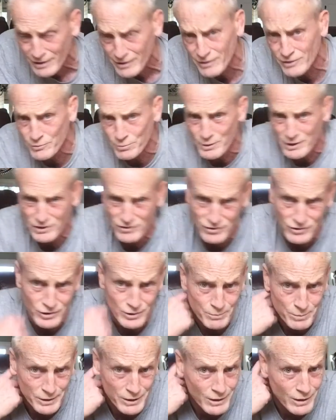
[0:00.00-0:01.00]
Looks pretty
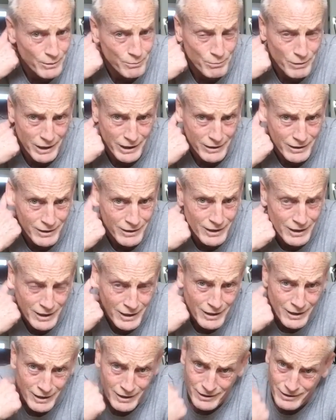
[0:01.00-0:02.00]
stupid, but
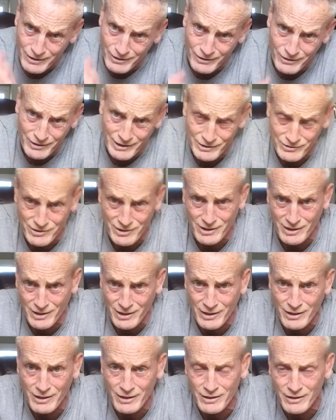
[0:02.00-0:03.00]
those are
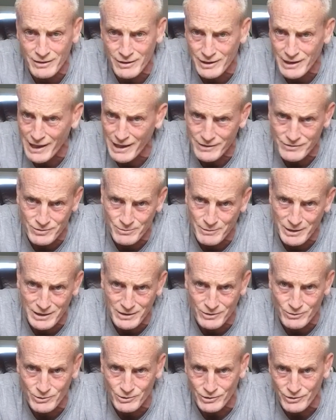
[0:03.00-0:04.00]
the guys who
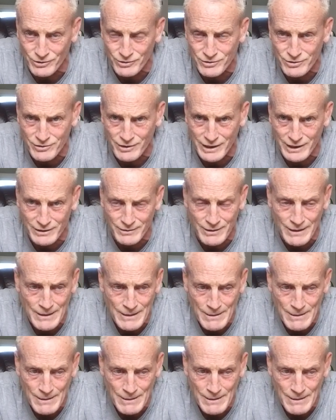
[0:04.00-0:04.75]
make the rules, right?